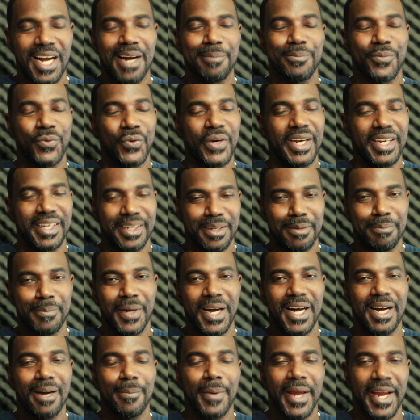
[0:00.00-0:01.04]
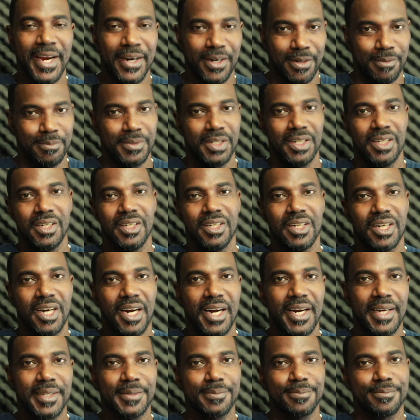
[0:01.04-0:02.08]
Top rank, Bob Arum.
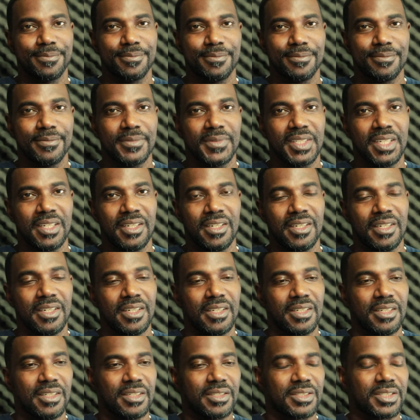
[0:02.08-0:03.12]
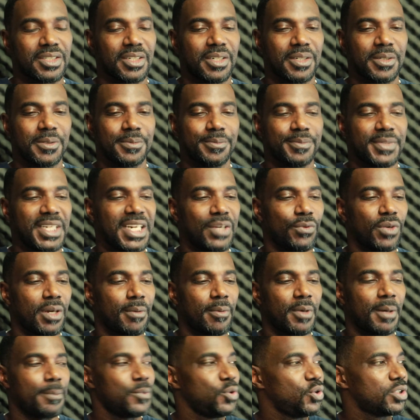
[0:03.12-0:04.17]
All right. So
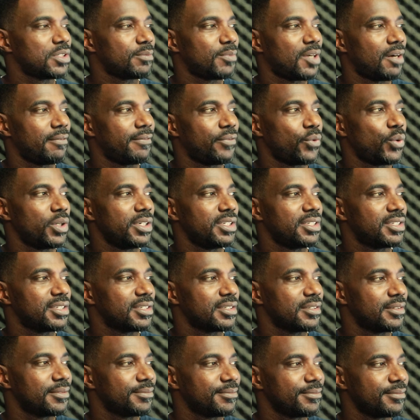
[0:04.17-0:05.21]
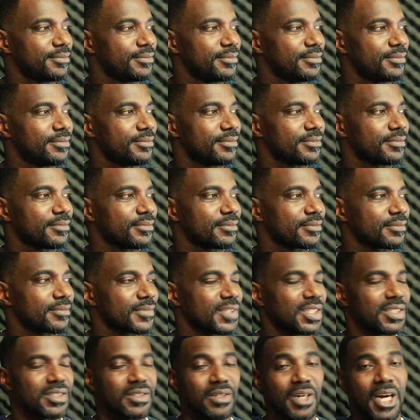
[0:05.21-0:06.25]
anyway, I'm, I'm losing my voice.
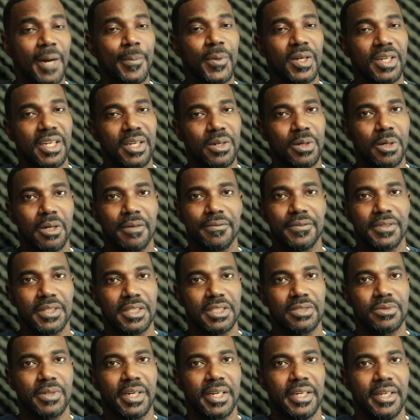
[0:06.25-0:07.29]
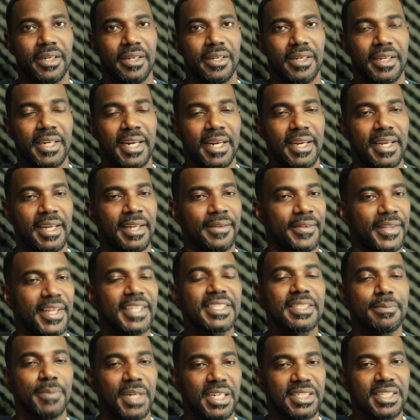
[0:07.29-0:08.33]
So I'm gonna get off this right here, and, and
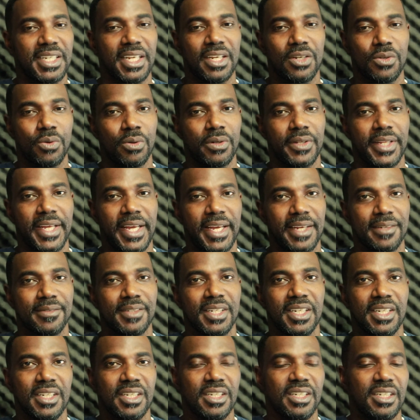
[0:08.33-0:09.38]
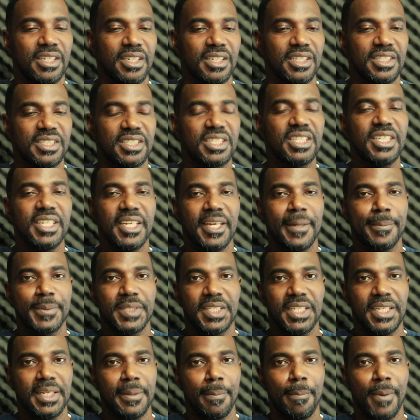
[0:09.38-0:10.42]
that's my take on that.
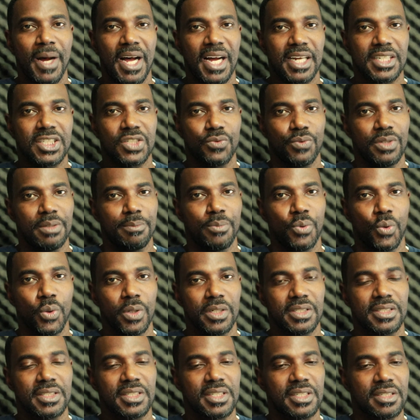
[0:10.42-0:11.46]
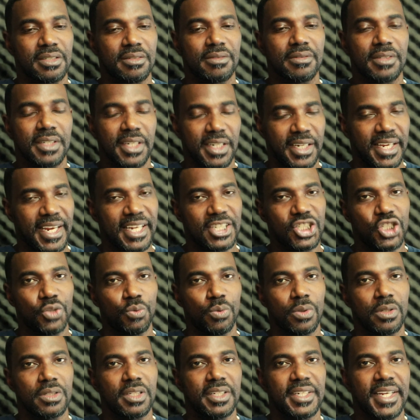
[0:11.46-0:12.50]
CMD boxing reports, and I
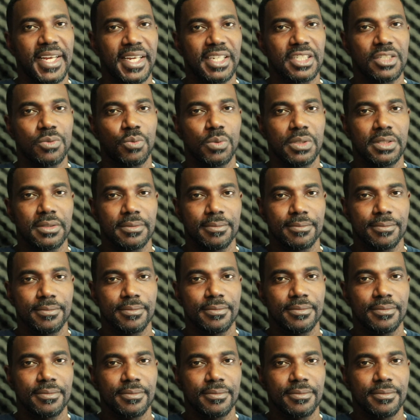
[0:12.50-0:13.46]
catch you on the next one.